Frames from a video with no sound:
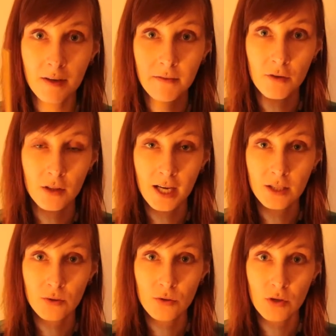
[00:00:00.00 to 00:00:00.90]
if you
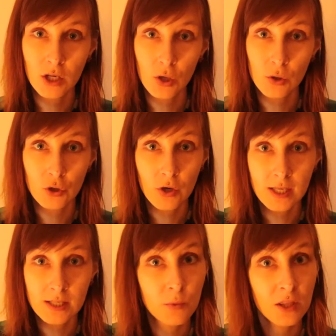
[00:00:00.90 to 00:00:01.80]
like to drink your
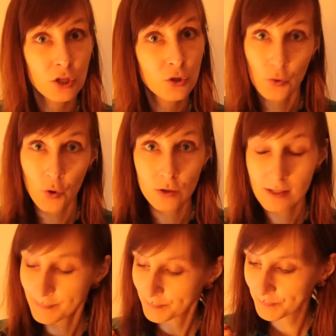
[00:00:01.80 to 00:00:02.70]
drinks with straws.